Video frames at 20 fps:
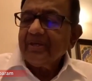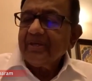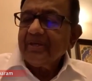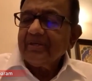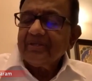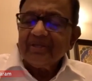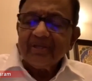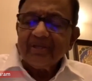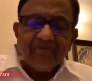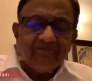
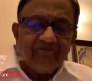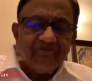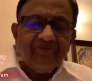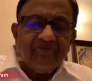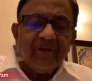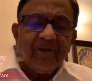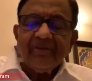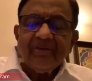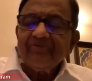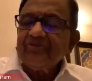There are
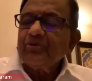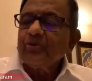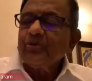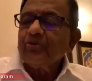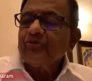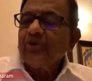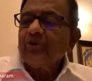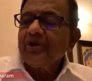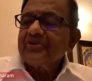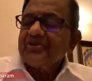very few
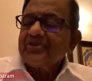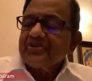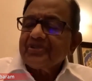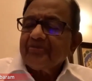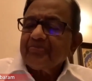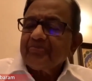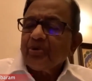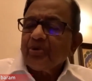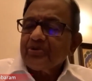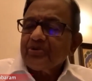voices
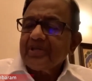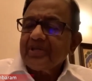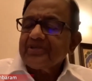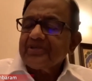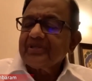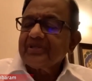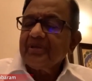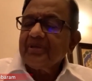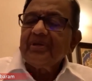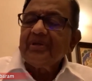of protest
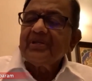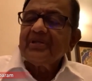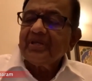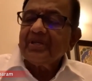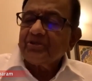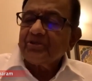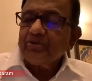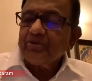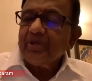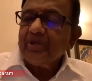in the media
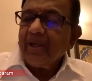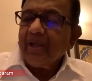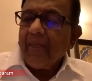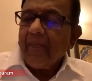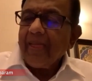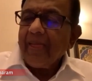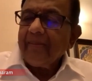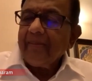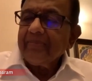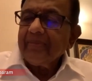today.
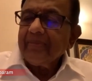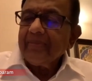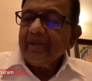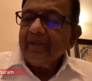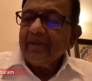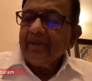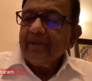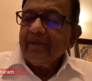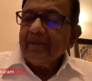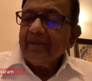
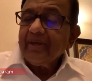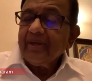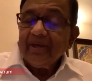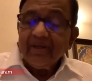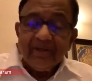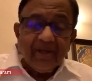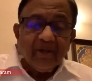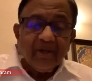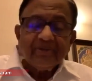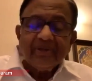And
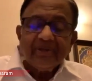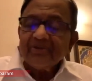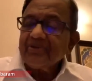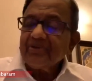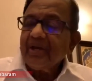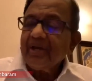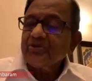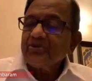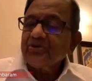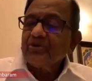now they're trying
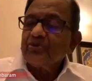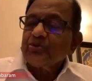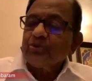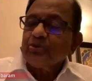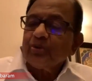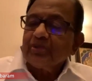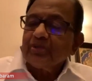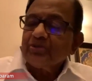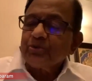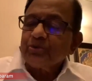to control
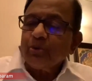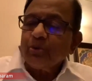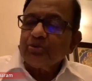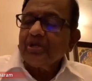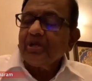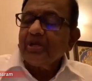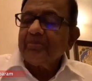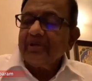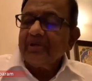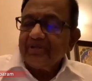the social
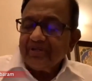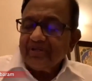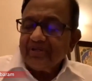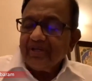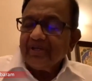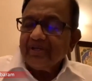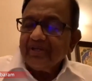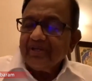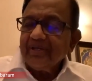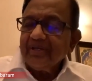media
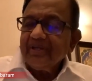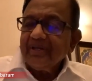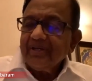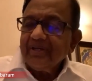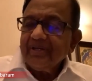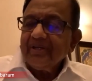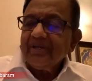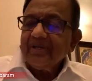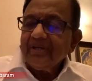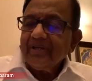
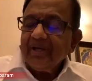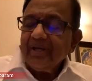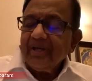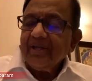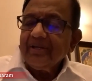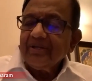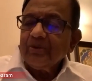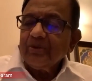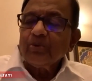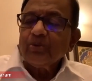and
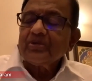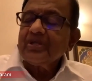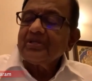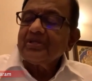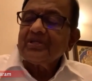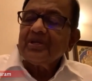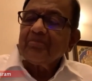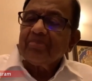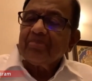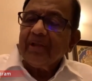
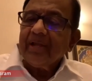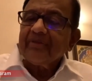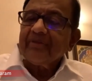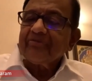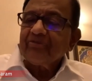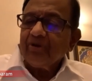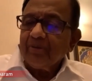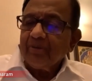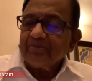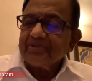OTT
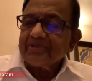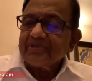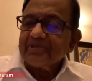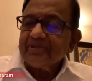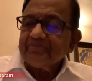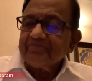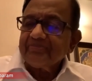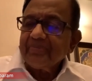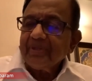platforms.